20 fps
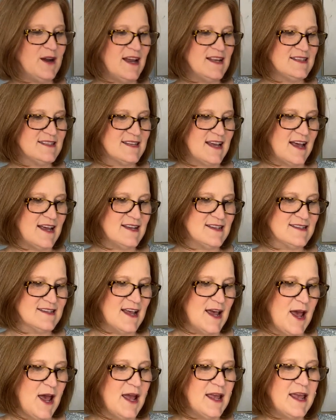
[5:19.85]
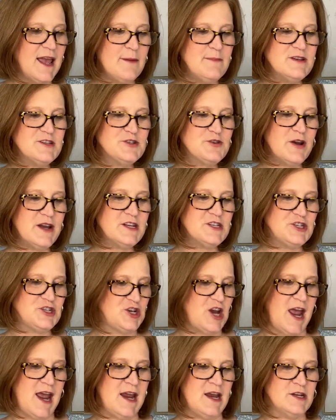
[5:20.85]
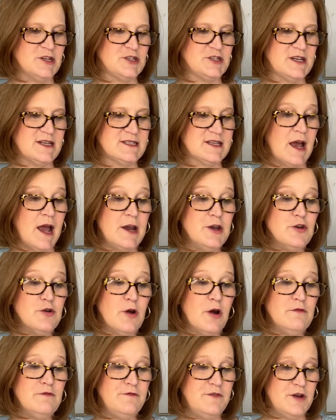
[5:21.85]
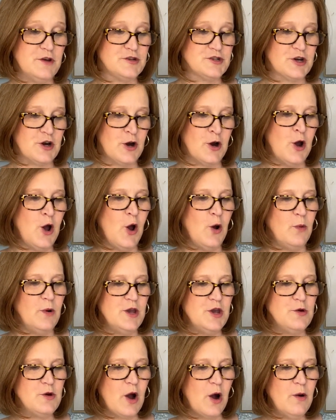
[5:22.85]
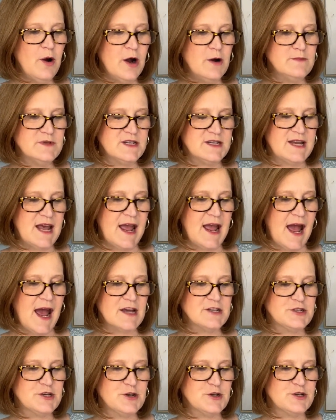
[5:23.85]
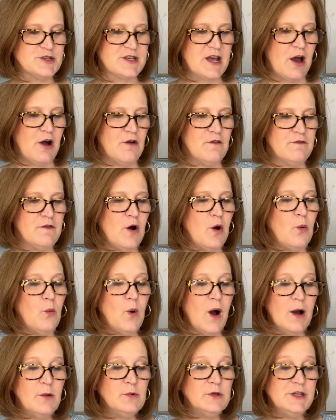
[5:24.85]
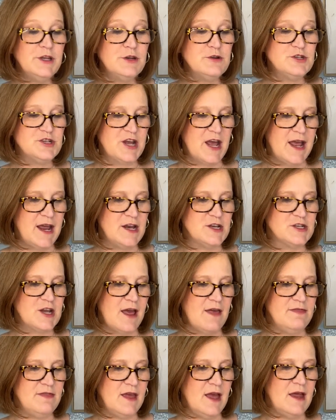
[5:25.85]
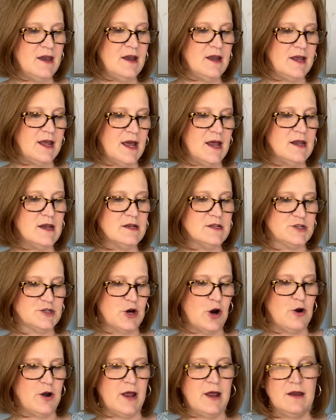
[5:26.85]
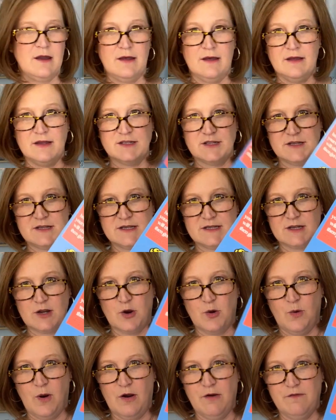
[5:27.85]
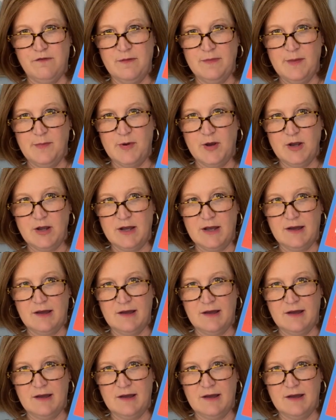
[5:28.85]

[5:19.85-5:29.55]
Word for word: It says, chemistry has changed. Design your own future. When you go home today, ask yourself, what will you change? And then get started. So this is a quote from the book.